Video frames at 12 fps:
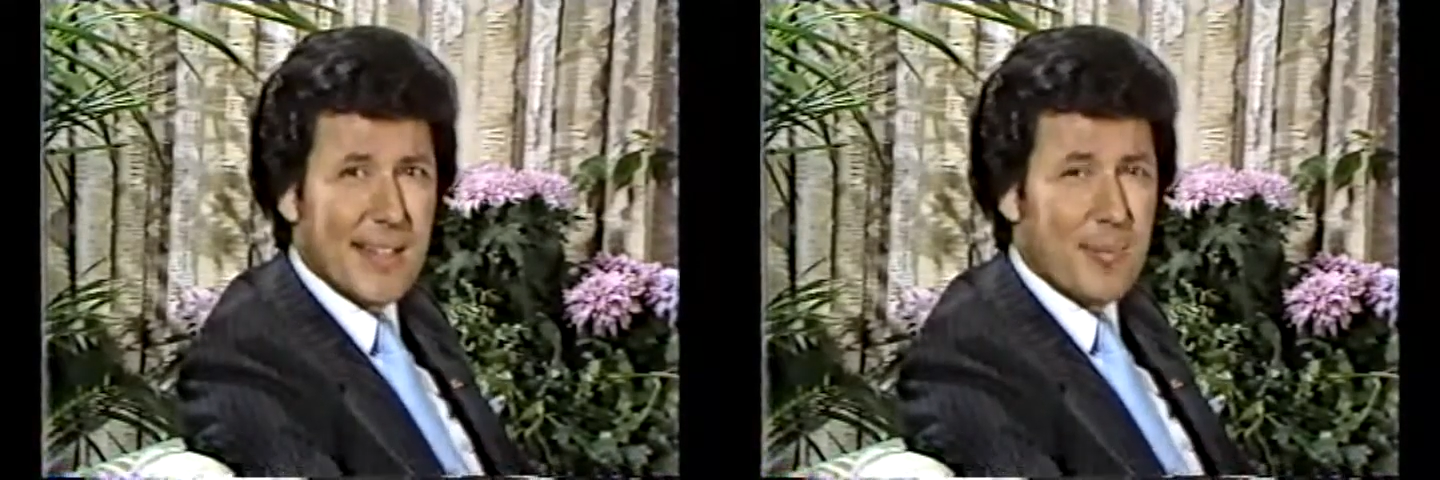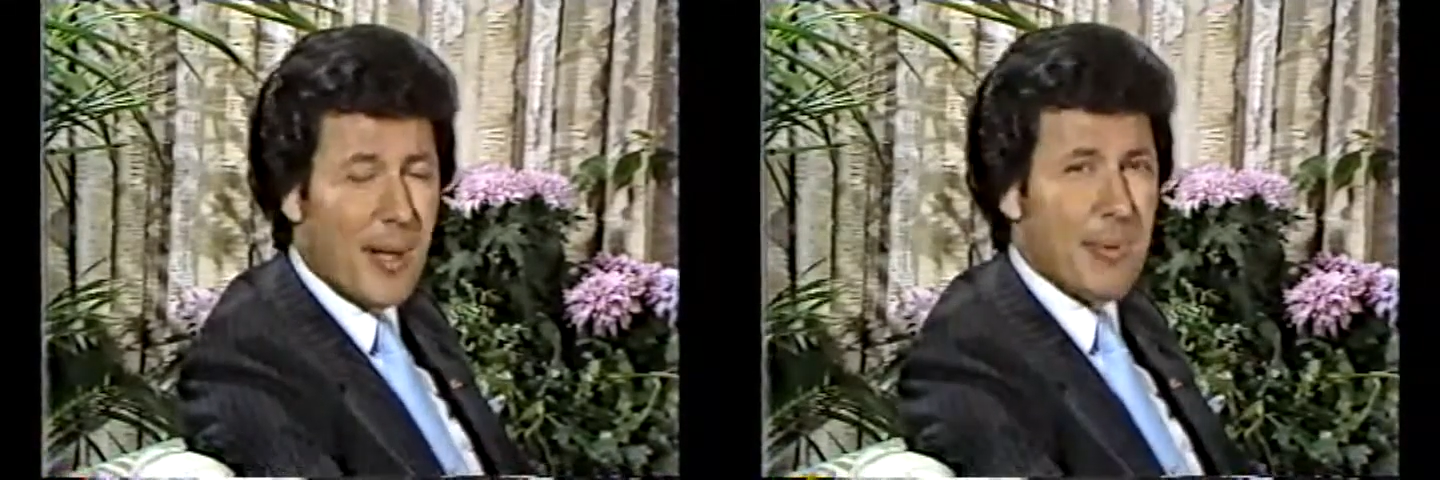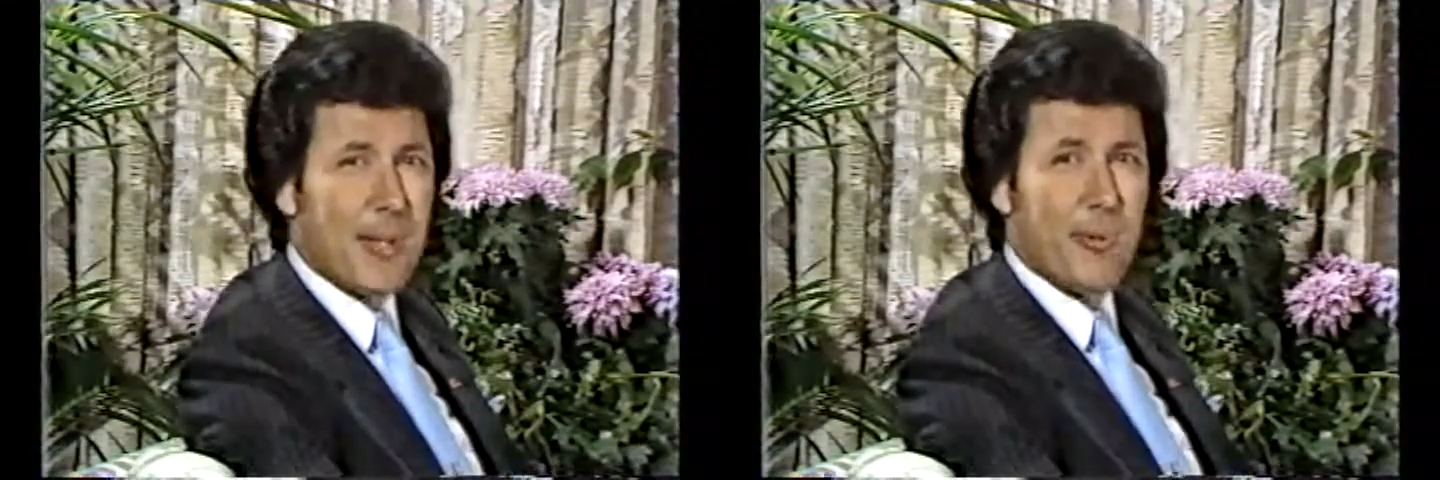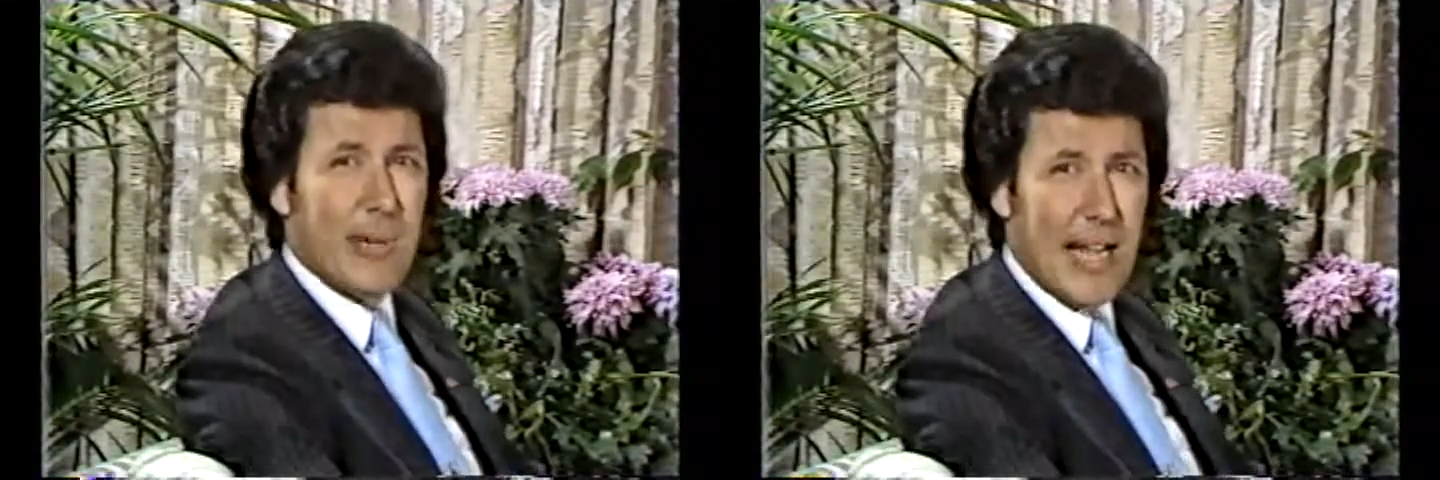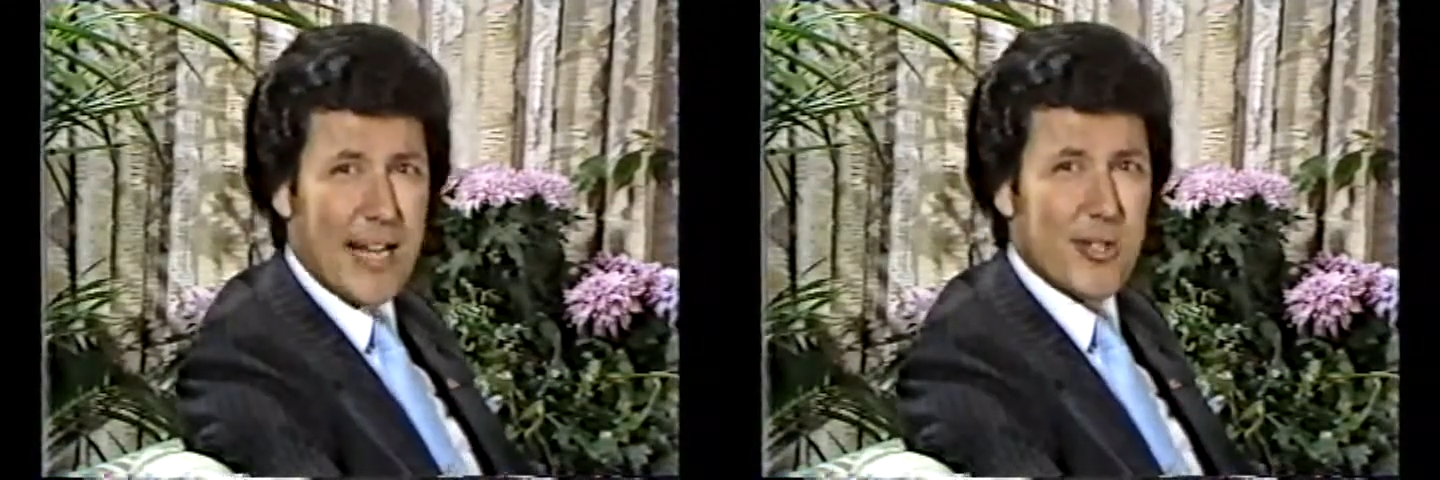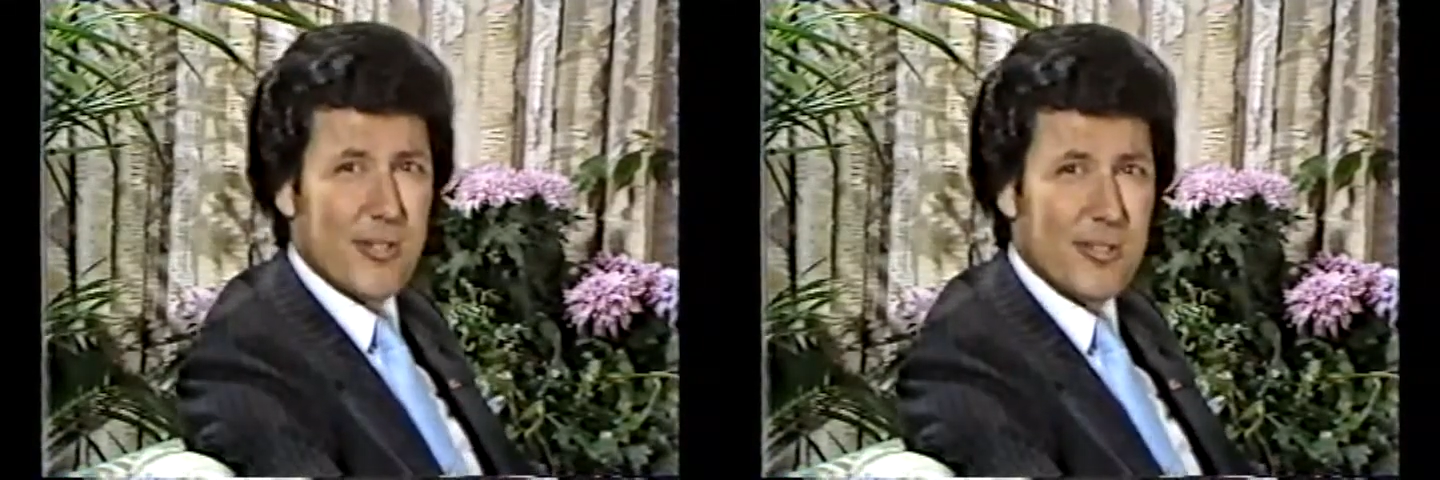Public
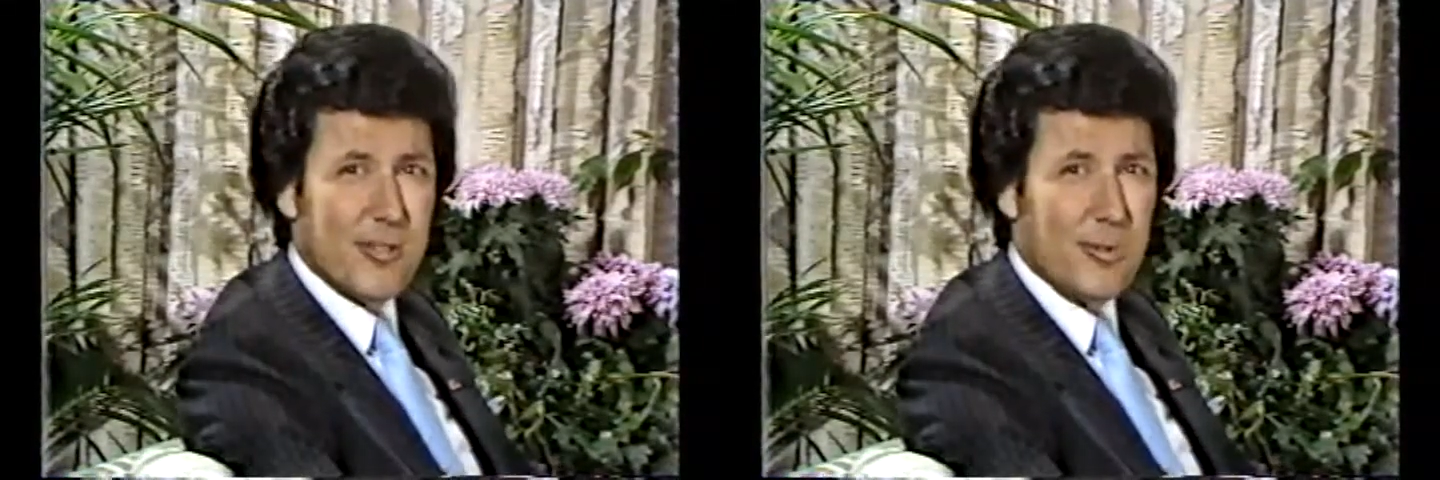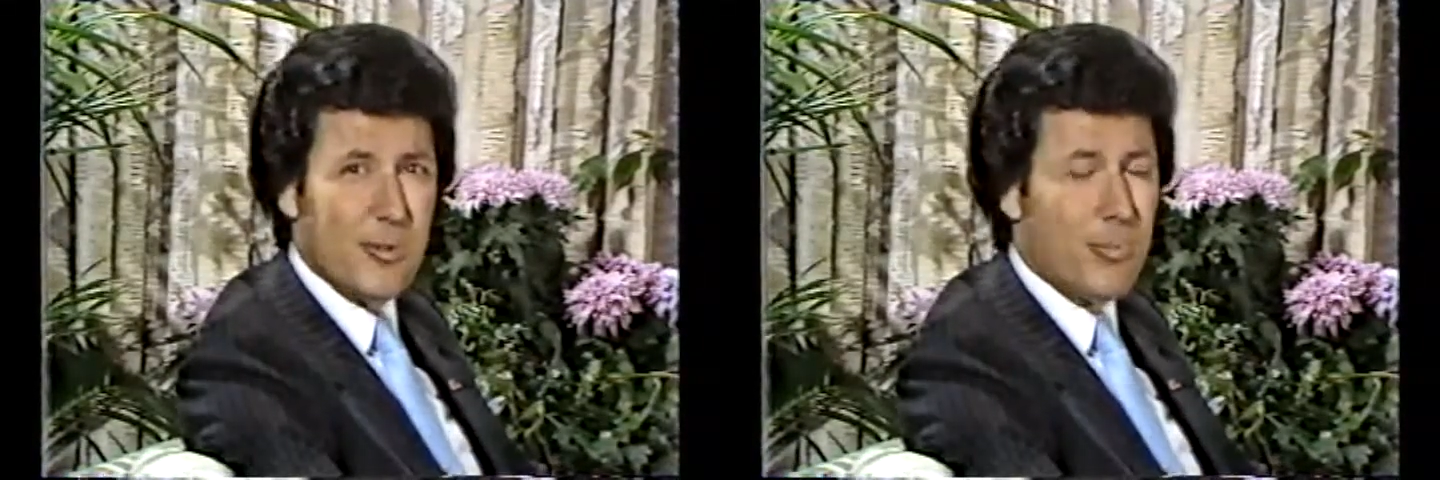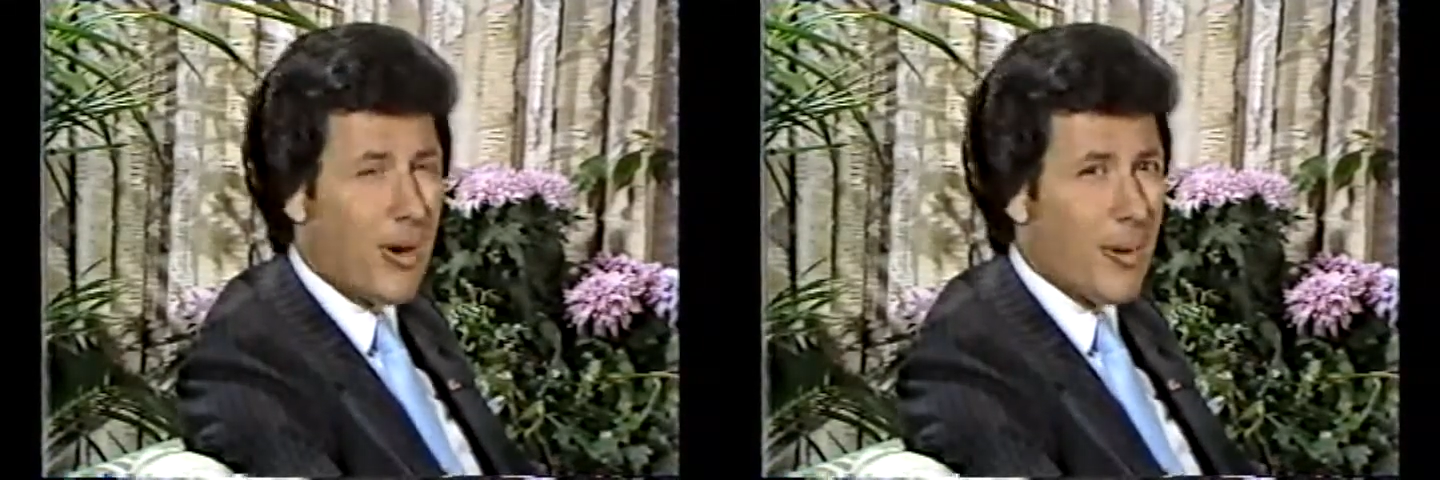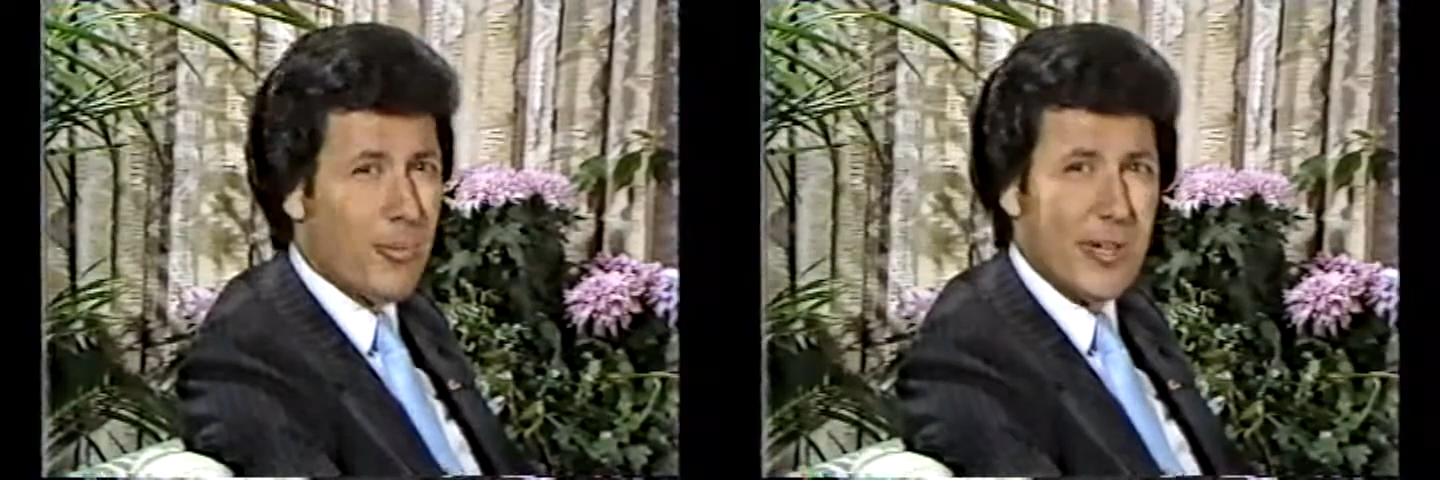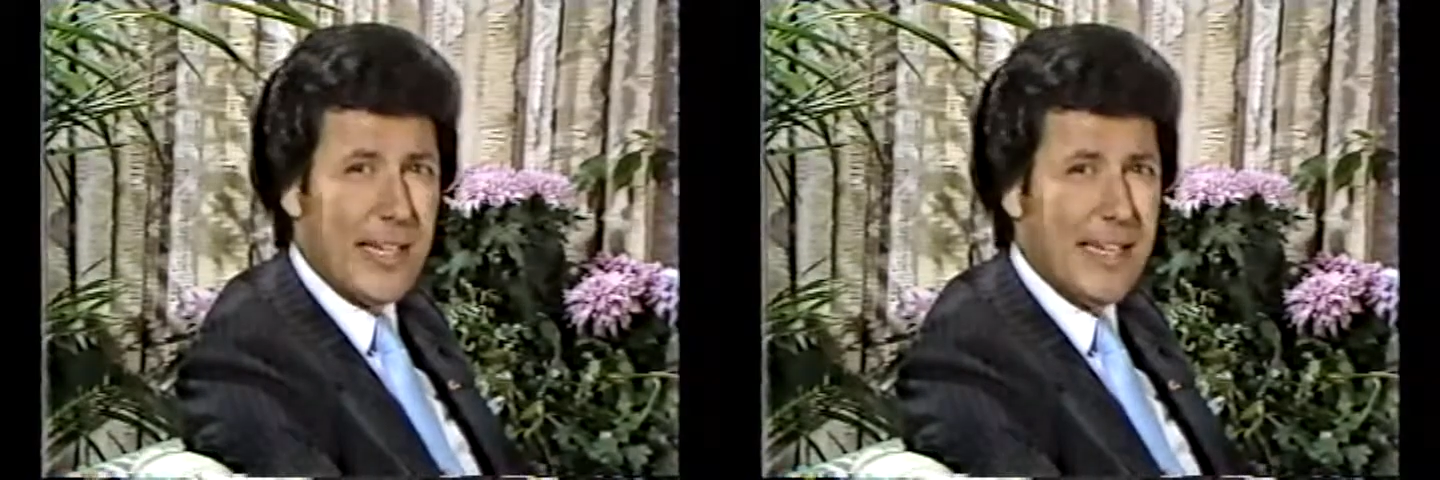reaction to Barbara